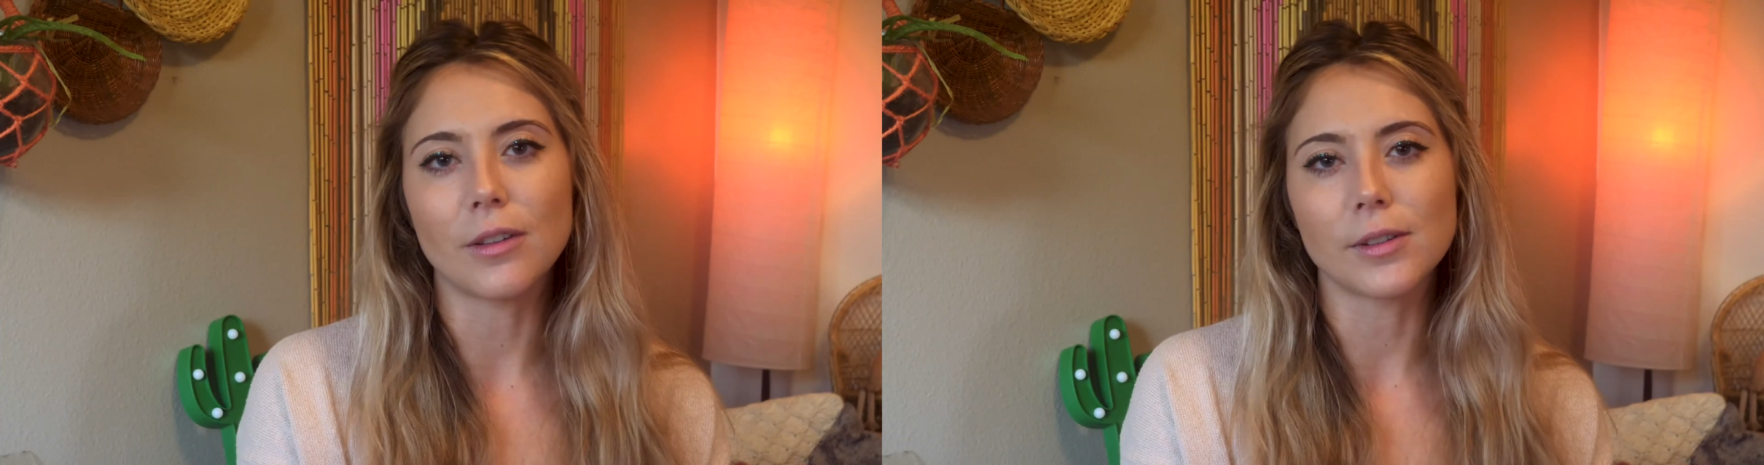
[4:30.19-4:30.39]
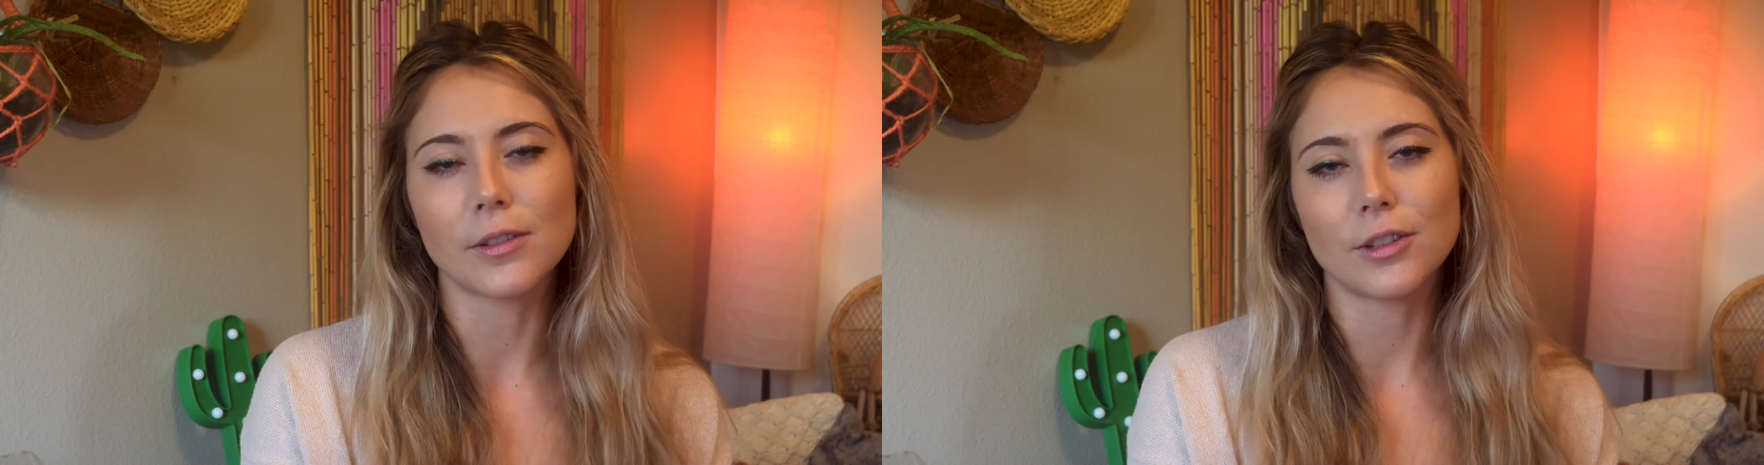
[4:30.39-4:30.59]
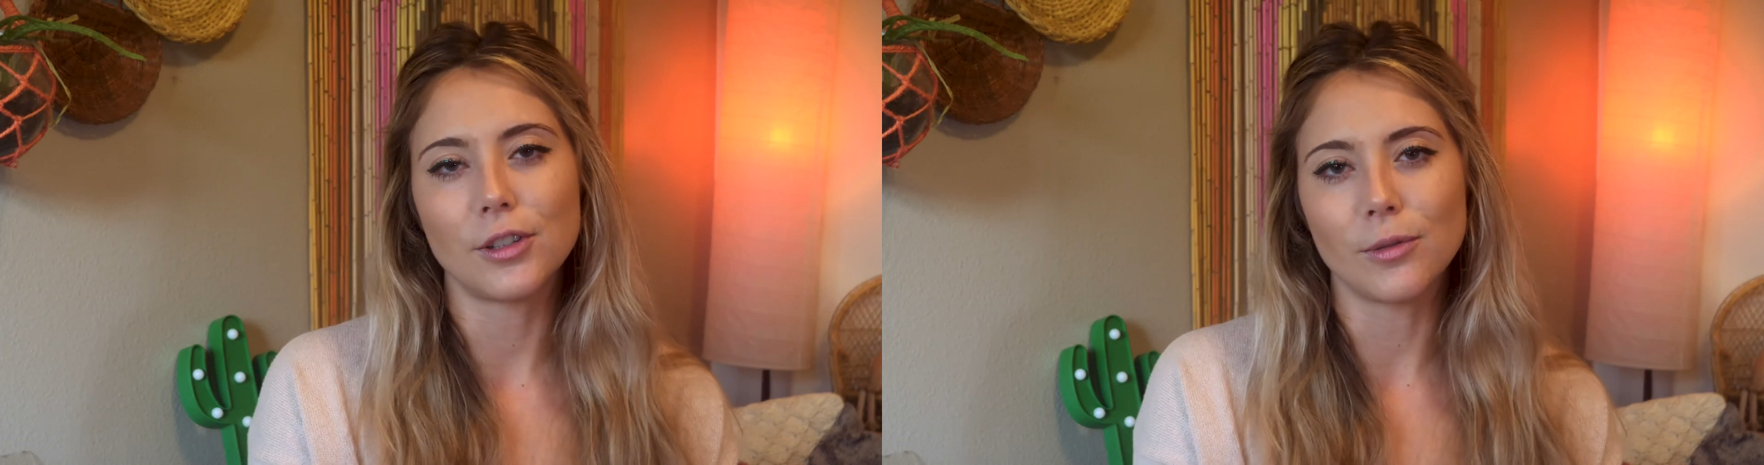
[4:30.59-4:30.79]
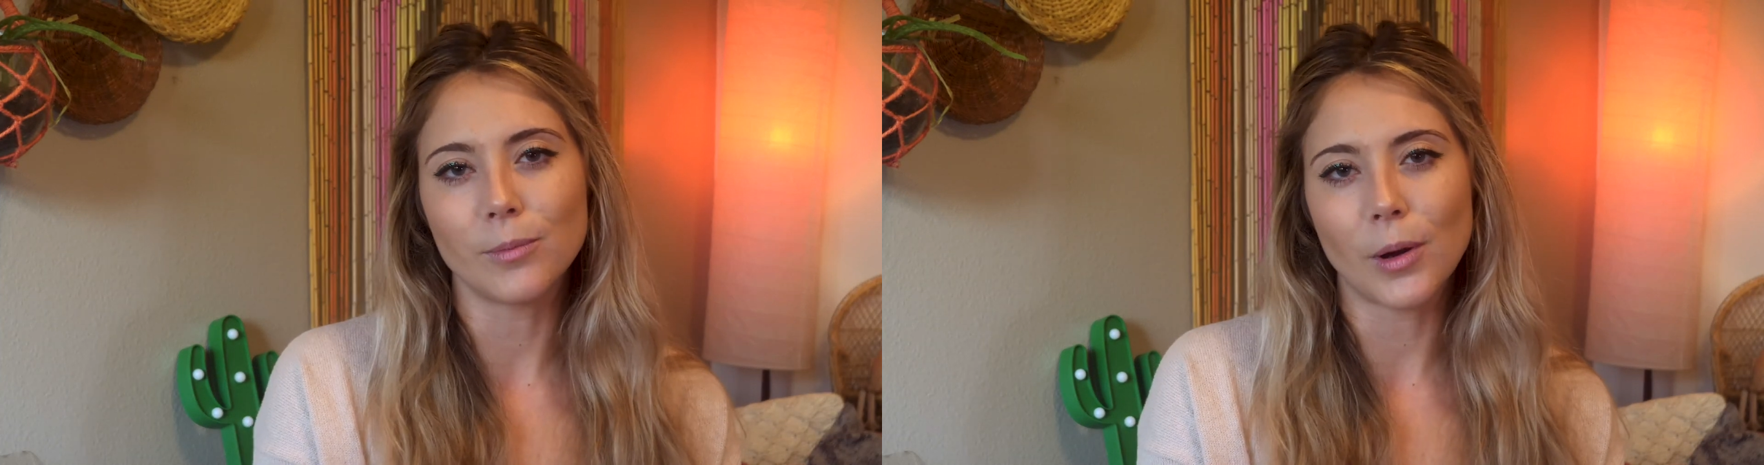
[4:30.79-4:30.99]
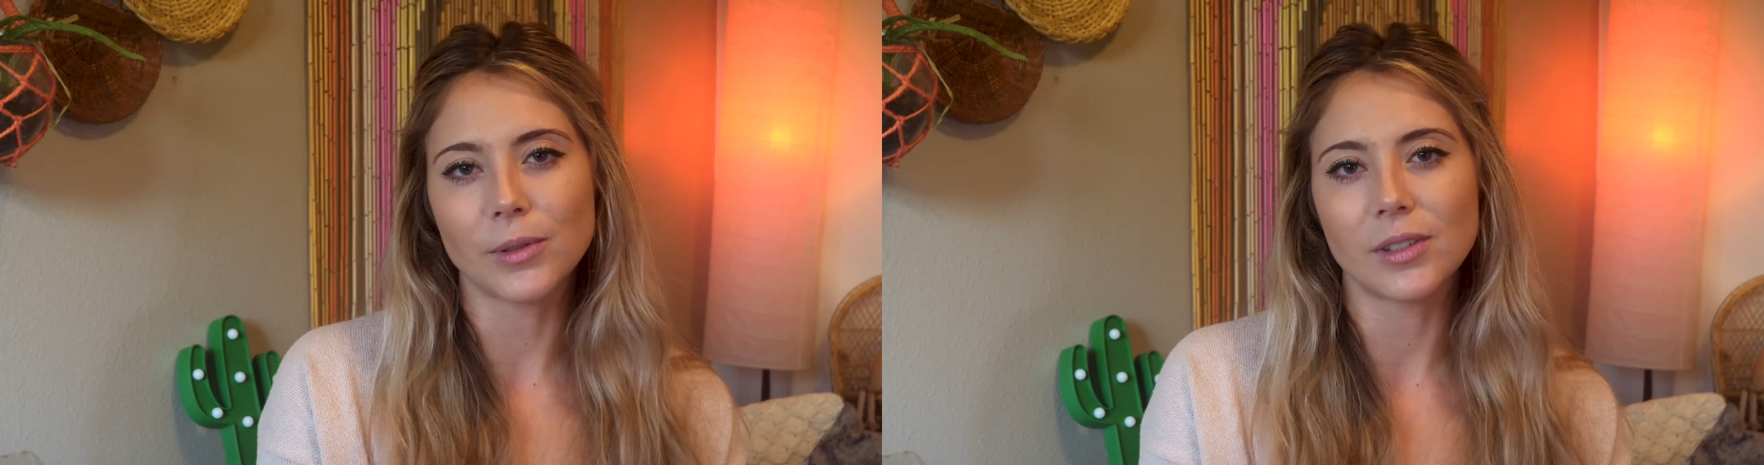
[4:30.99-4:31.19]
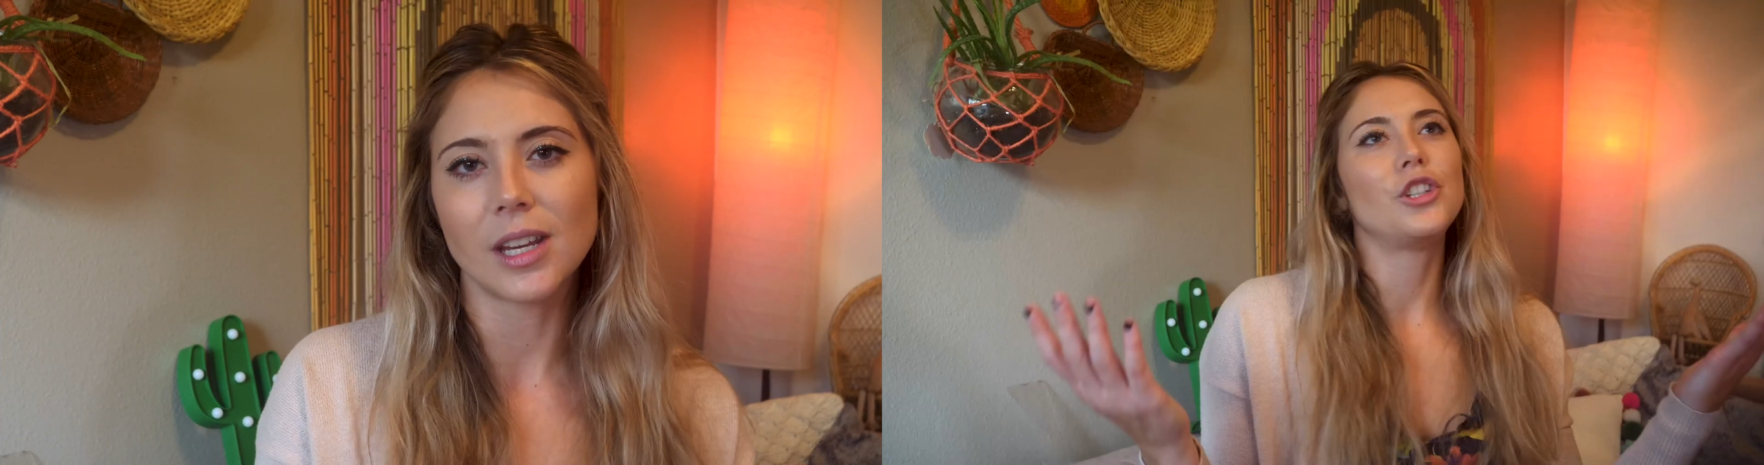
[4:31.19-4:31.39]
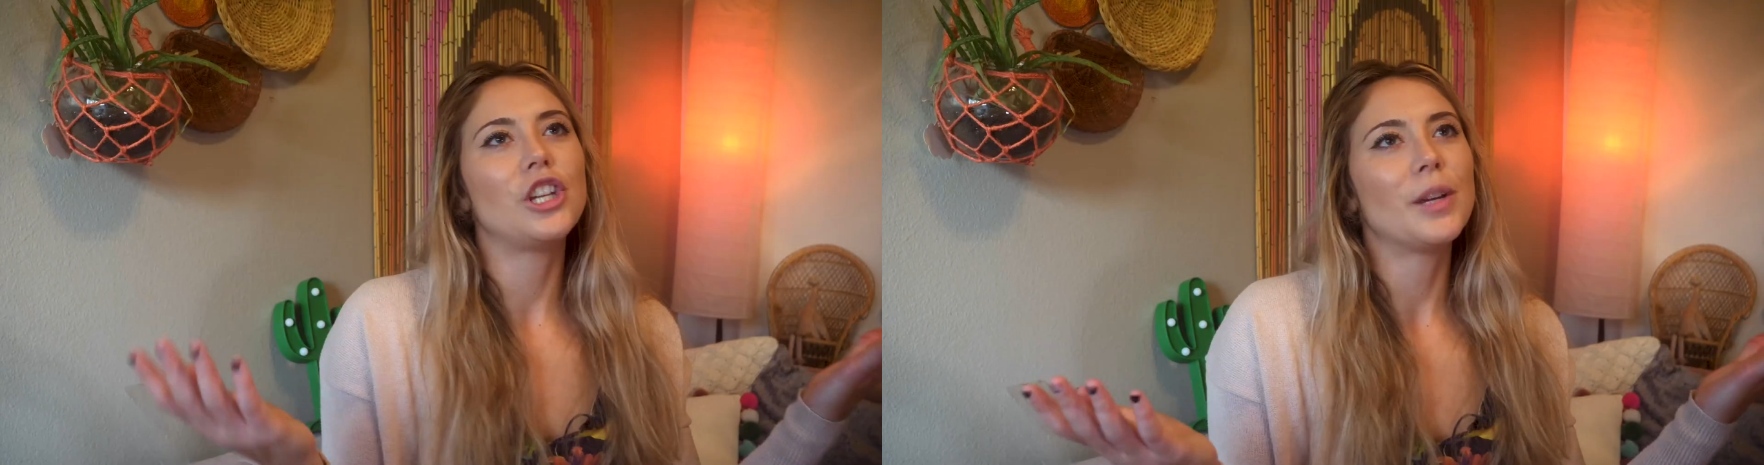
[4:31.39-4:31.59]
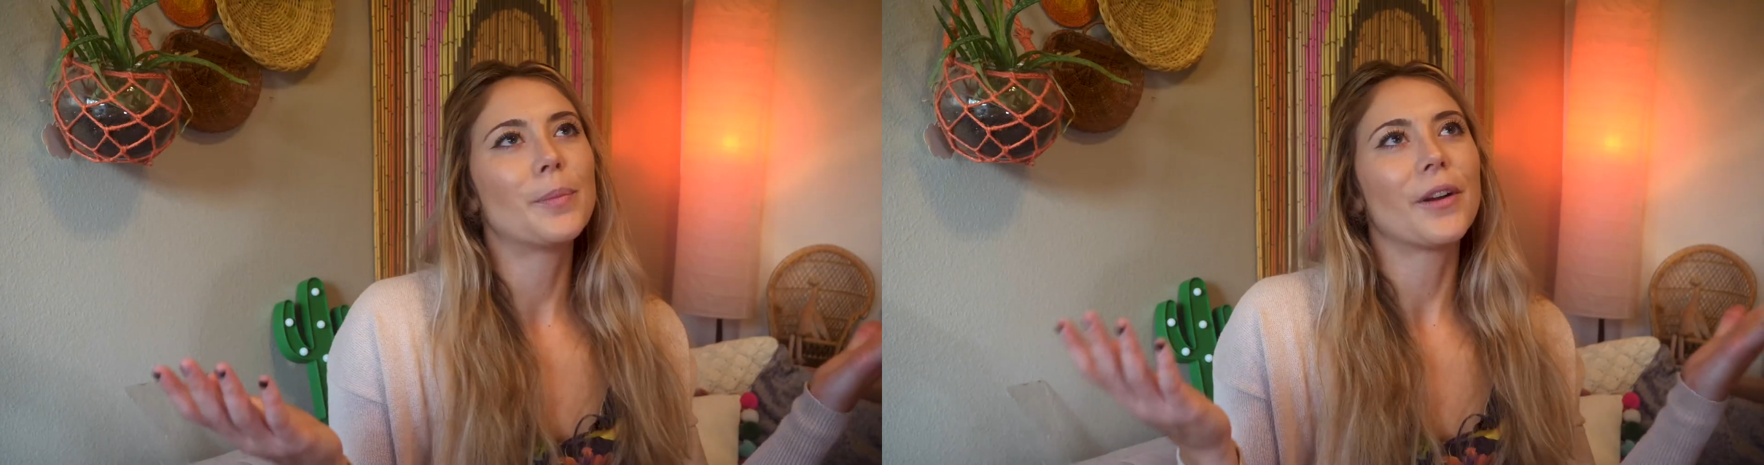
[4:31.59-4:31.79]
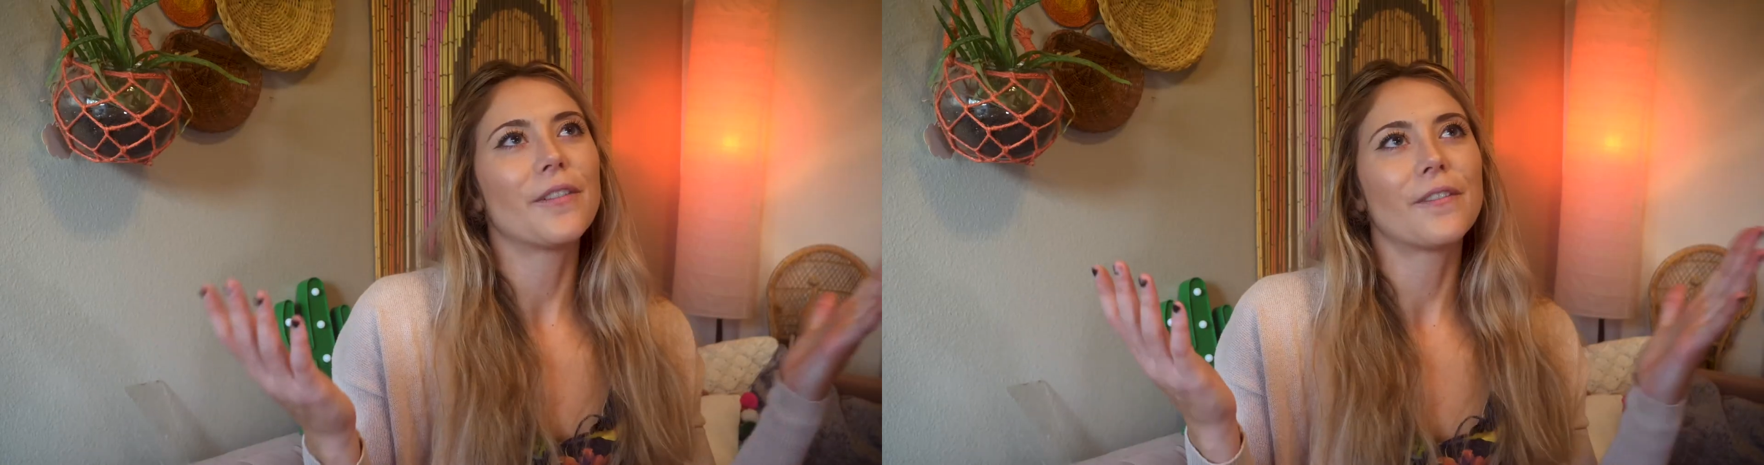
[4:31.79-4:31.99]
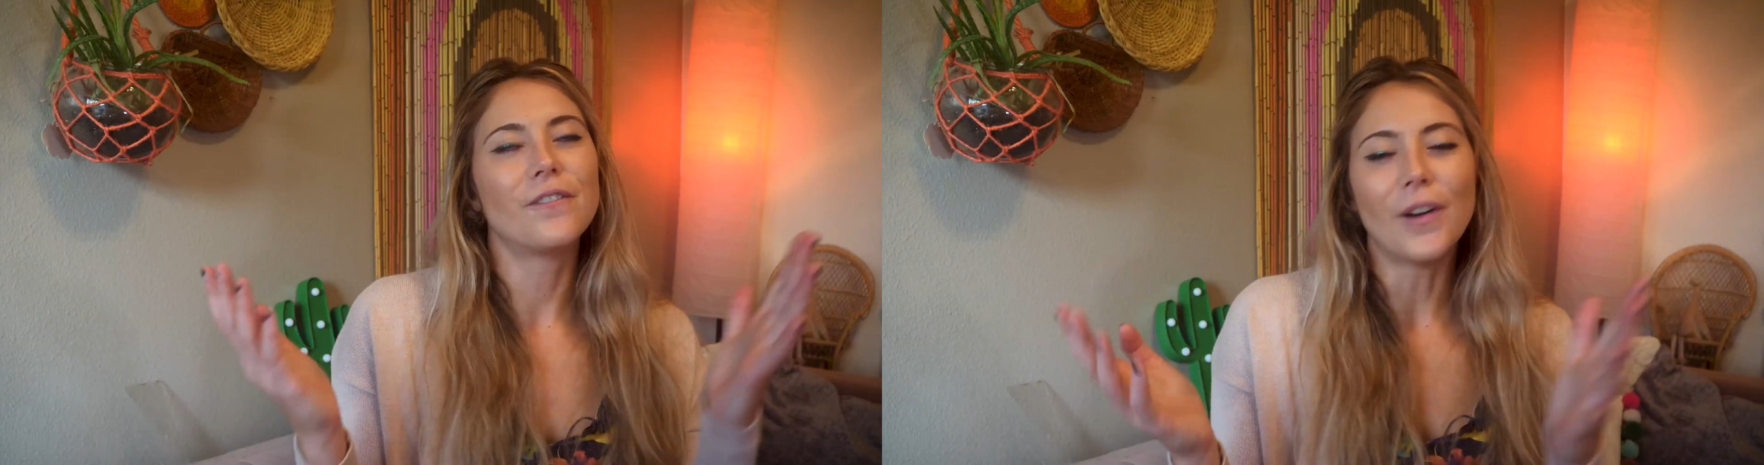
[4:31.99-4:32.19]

Those are the two most cheap